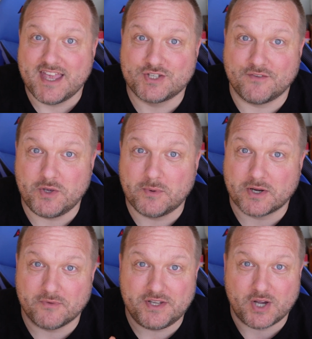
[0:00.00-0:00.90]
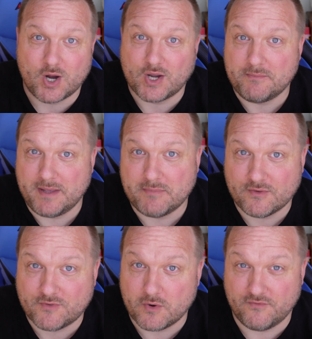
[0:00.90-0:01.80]
And so if you want to retarget
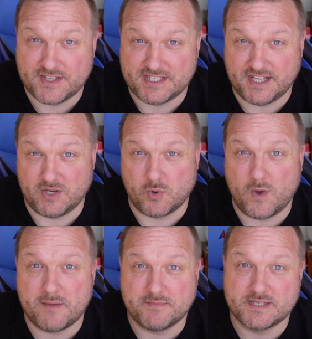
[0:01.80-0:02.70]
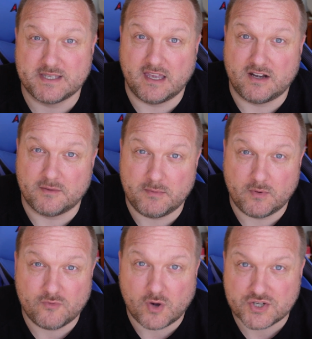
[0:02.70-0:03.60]
people who have visited your website, or people
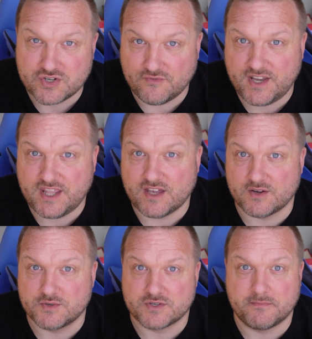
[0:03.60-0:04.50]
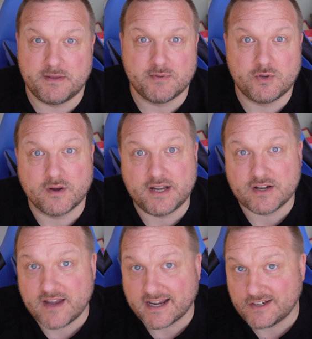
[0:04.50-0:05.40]
who have watched your videos, or people who are
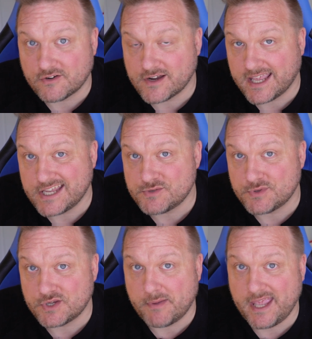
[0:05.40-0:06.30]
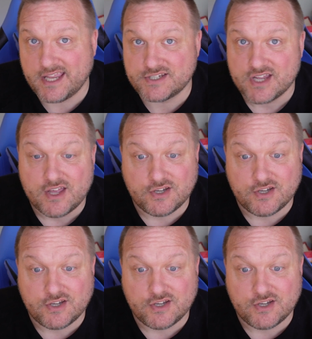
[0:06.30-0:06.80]
interacting or engaging with your page,